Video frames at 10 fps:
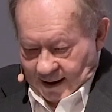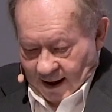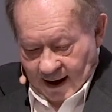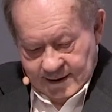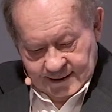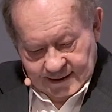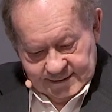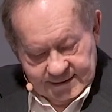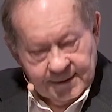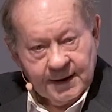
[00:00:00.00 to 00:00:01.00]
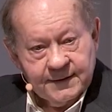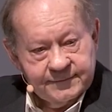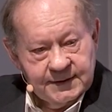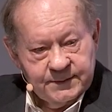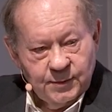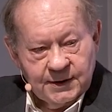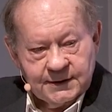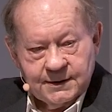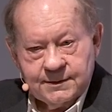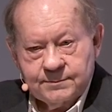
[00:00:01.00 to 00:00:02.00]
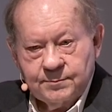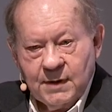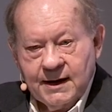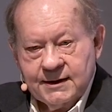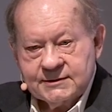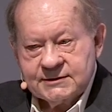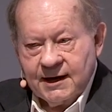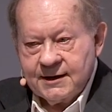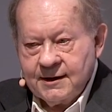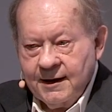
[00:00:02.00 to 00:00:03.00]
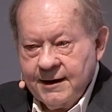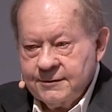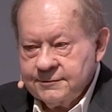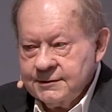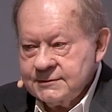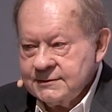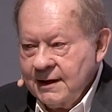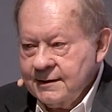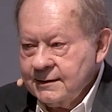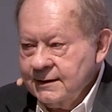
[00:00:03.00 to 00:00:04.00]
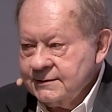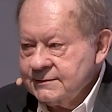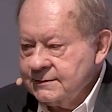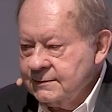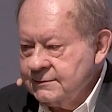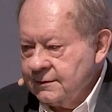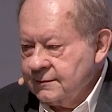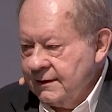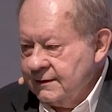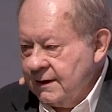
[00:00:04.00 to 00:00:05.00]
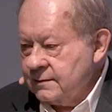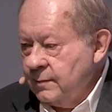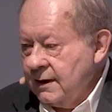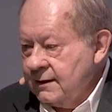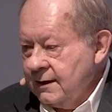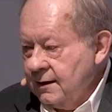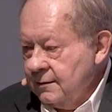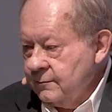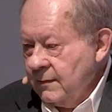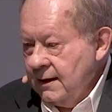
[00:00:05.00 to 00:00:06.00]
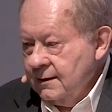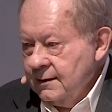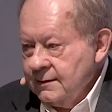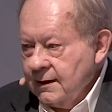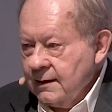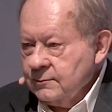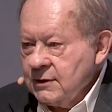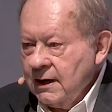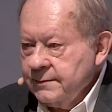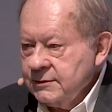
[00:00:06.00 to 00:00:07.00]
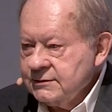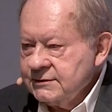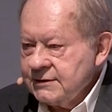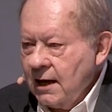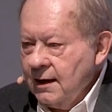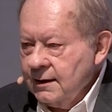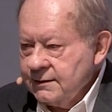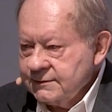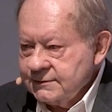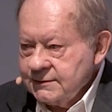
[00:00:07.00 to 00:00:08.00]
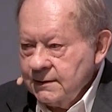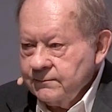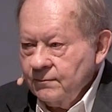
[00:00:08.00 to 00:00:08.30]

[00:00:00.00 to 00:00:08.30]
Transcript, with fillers: I think it's a lovely book by a psychiatrist, I think he's certainly dead by now, named Thomas Szasz.